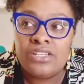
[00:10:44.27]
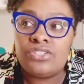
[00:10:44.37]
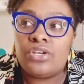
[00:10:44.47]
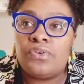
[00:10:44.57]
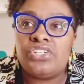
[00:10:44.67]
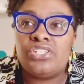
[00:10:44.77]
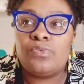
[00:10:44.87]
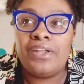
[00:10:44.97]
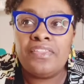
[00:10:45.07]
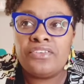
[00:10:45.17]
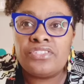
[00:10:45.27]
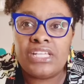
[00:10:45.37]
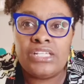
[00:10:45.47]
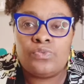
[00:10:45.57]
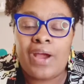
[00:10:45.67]
So it's just one of those
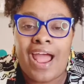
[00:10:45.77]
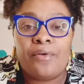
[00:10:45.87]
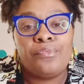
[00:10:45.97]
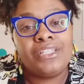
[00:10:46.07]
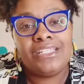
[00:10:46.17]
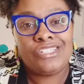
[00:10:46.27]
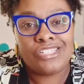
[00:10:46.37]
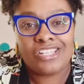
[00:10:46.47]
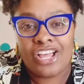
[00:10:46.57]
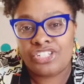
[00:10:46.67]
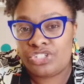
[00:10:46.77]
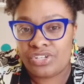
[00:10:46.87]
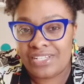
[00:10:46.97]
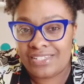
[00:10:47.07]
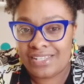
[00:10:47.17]
things where I really just lost
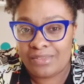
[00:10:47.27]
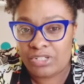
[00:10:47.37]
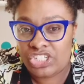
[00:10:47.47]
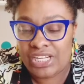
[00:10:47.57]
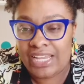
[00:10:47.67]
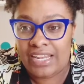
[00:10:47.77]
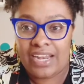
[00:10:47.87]
trust in the machine.